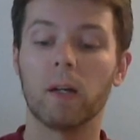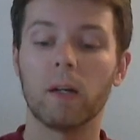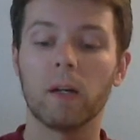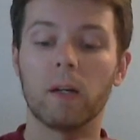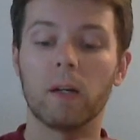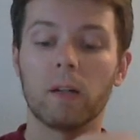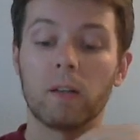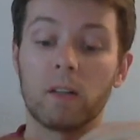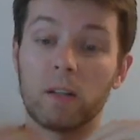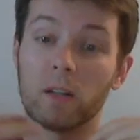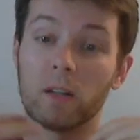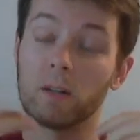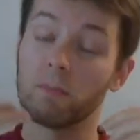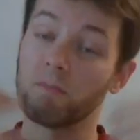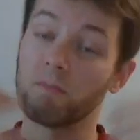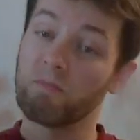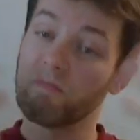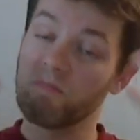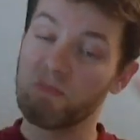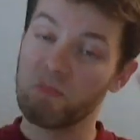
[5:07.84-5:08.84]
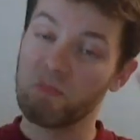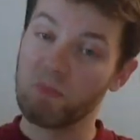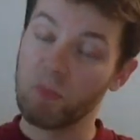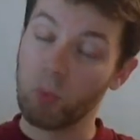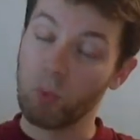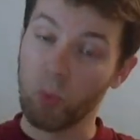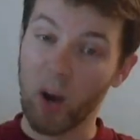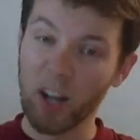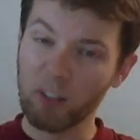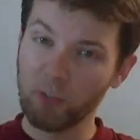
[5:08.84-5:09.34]
The
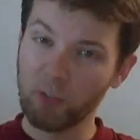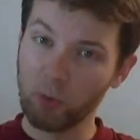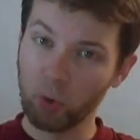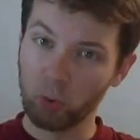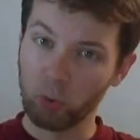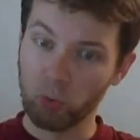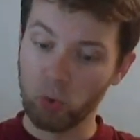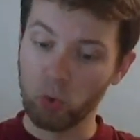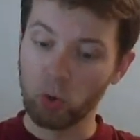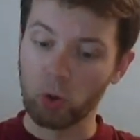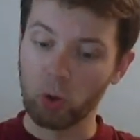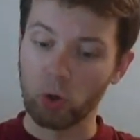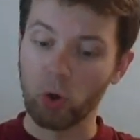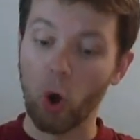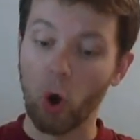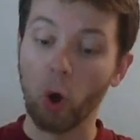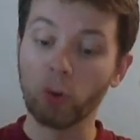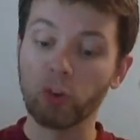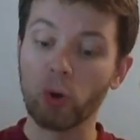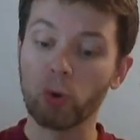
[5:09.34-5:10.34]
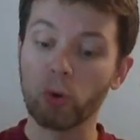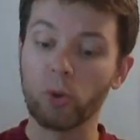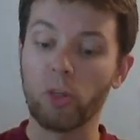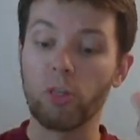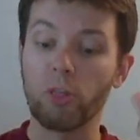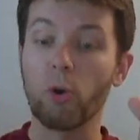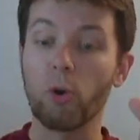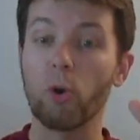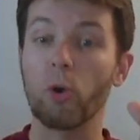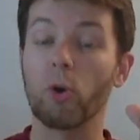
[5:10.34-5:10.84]
rightful ruler, Otto
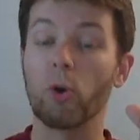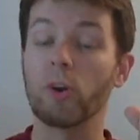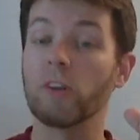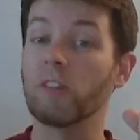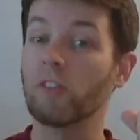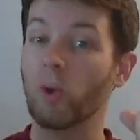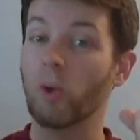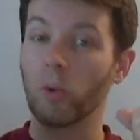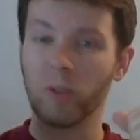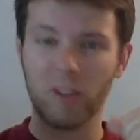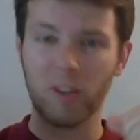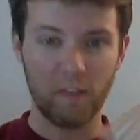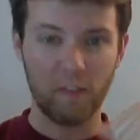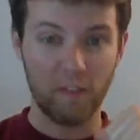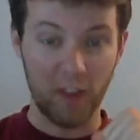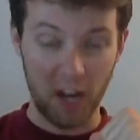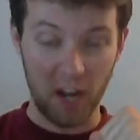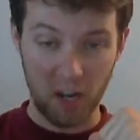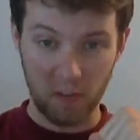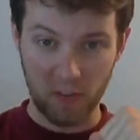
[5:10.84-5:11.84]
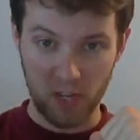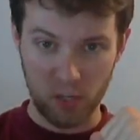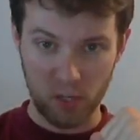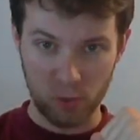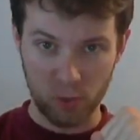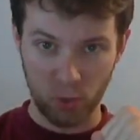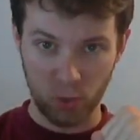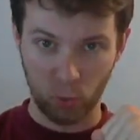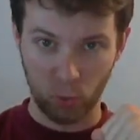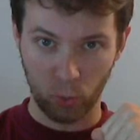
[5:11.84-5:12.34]
III, is only 5
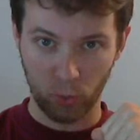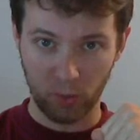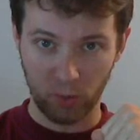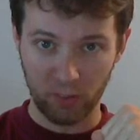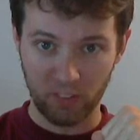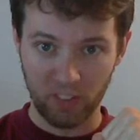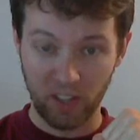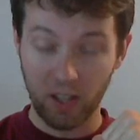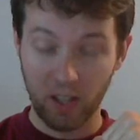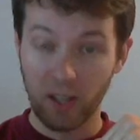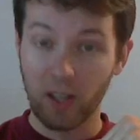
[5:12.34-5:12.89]
years old.